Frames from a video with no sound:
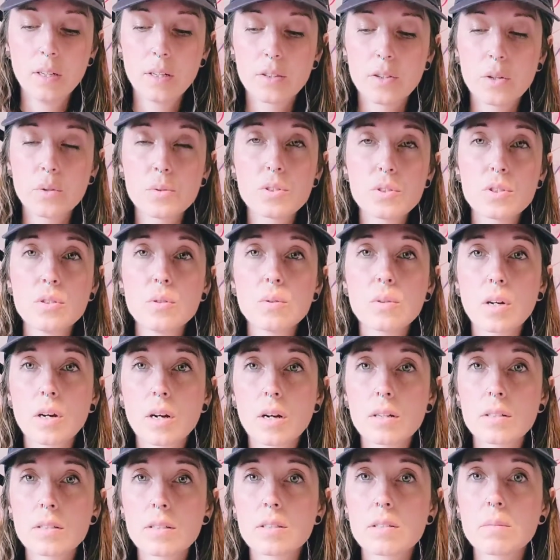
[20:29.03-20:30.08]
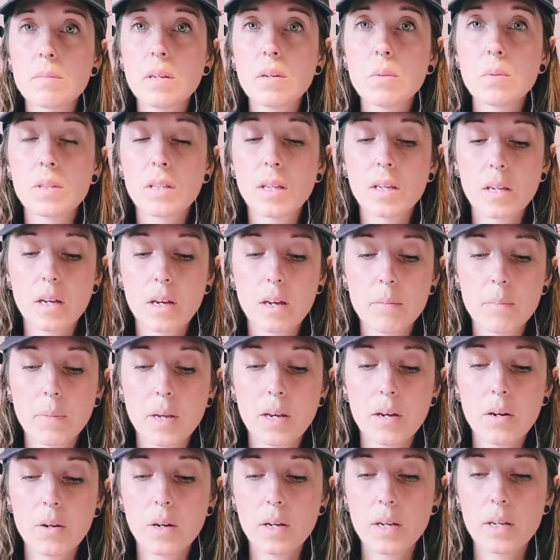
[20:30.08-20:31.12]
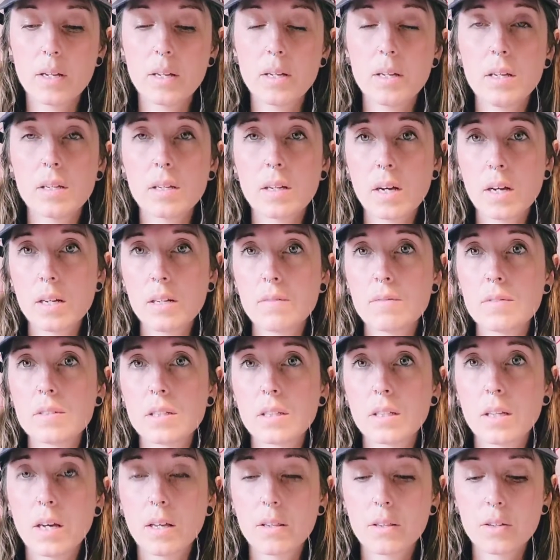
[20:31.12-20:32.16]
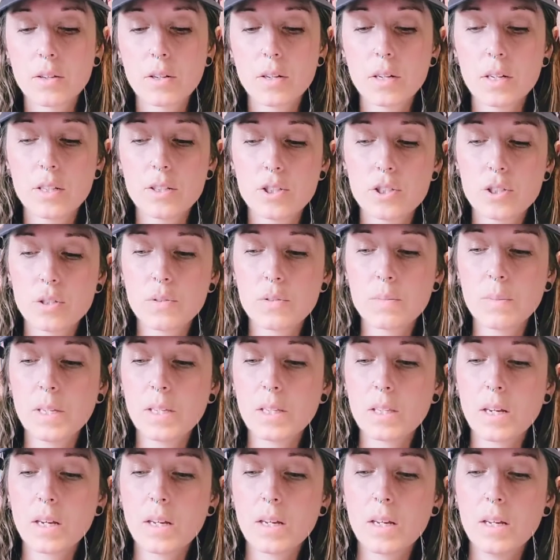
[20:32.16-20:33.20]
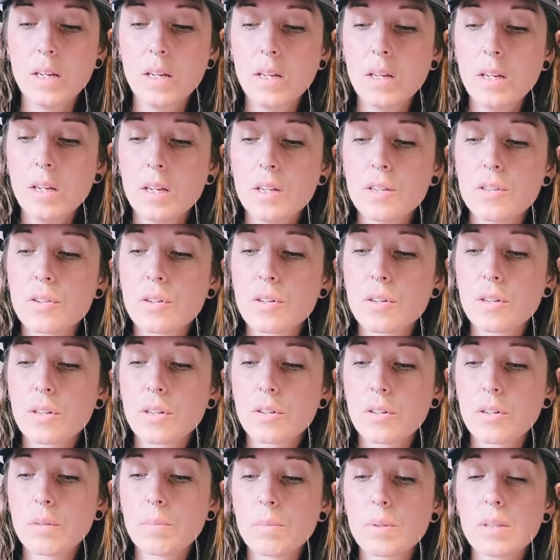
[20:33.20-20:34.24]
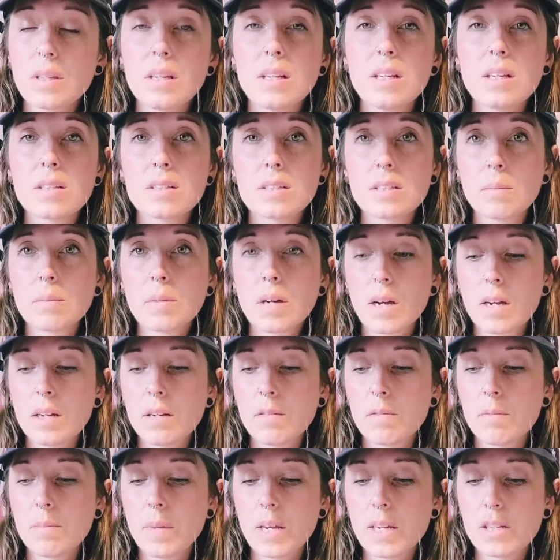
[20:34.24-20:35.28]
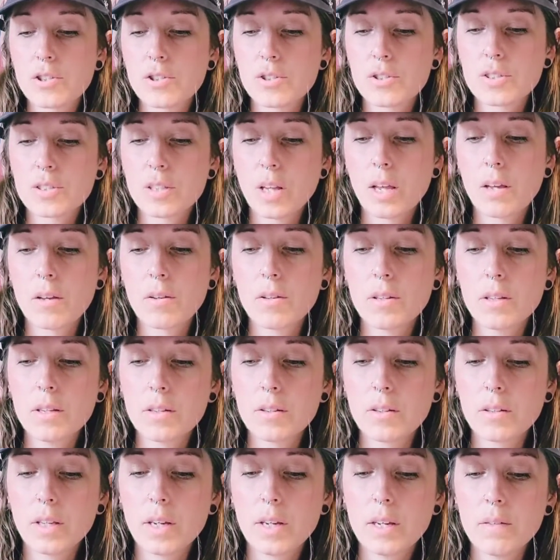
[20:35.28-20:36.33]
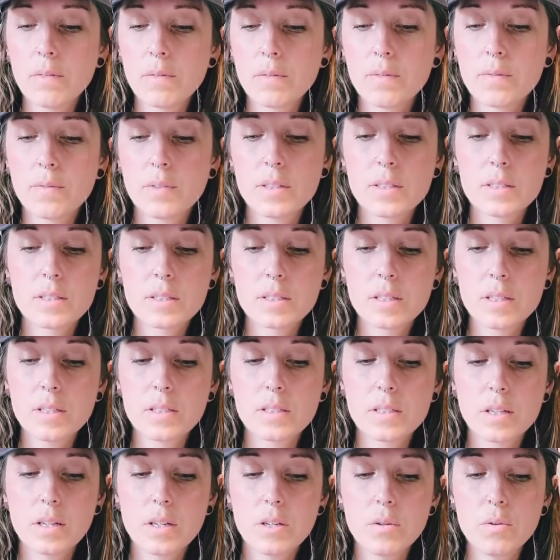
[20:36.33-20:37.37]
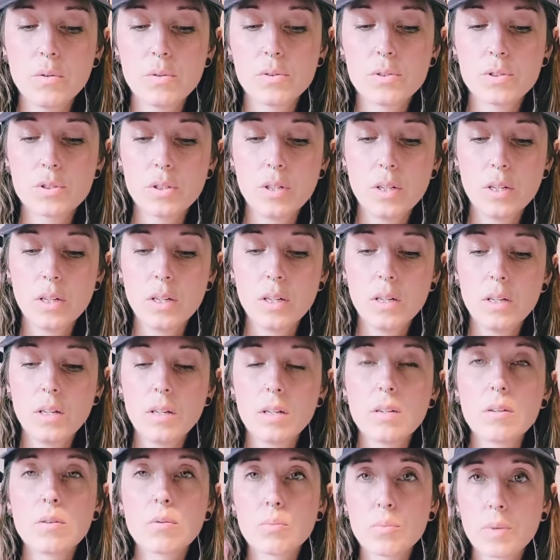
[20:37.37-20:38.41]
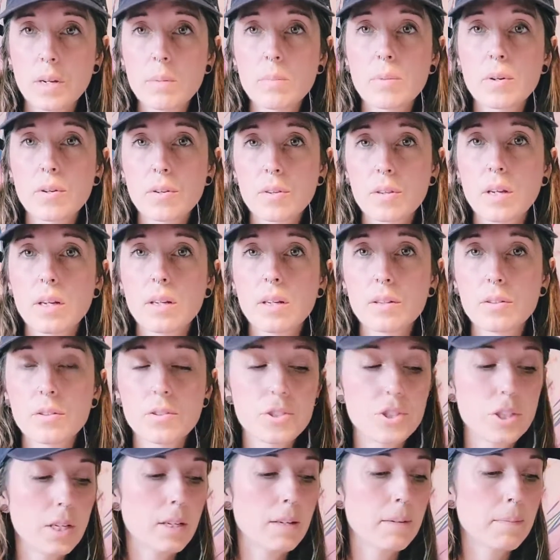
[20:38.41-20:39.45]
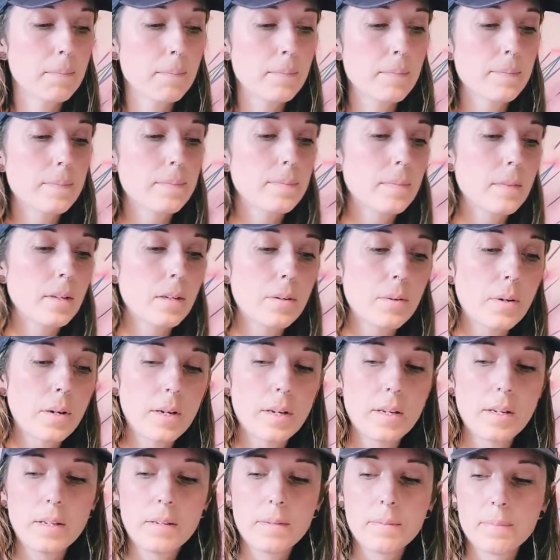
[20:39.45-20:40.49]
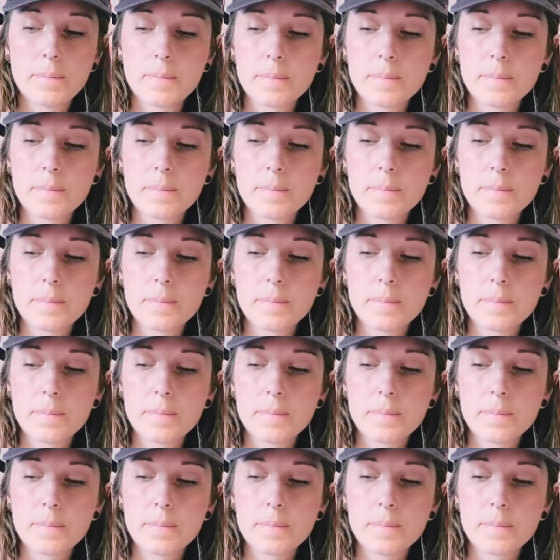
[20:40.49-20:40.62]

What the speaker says: Those two cards to me, when they come out and kind of together, it shows me that you're completing some kind of major cycle in your life. It's a huge rebirth energy. Okay.